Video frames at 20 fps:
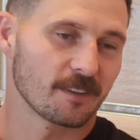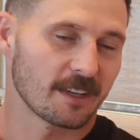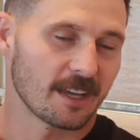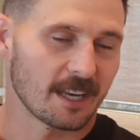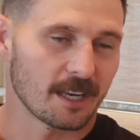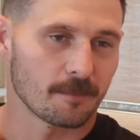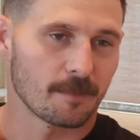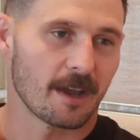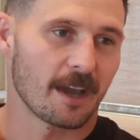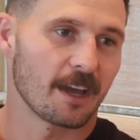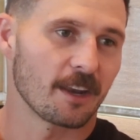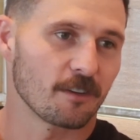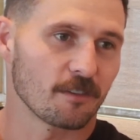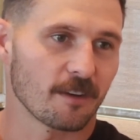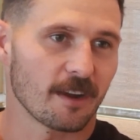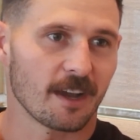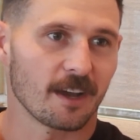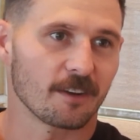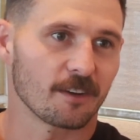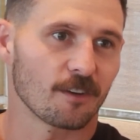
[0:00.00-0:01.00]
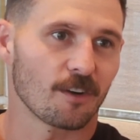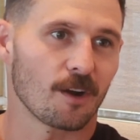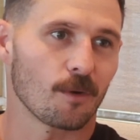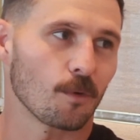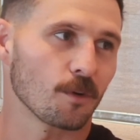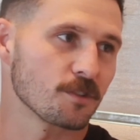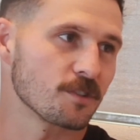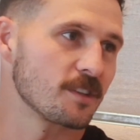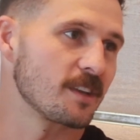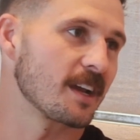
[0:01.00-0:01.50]
getting my head around, all right,
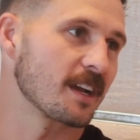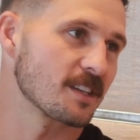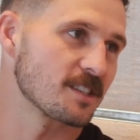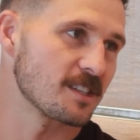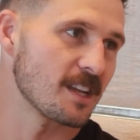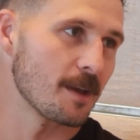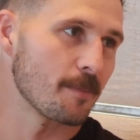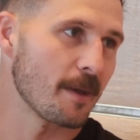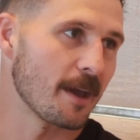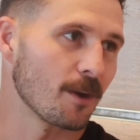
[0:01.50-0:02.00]
what's the next step?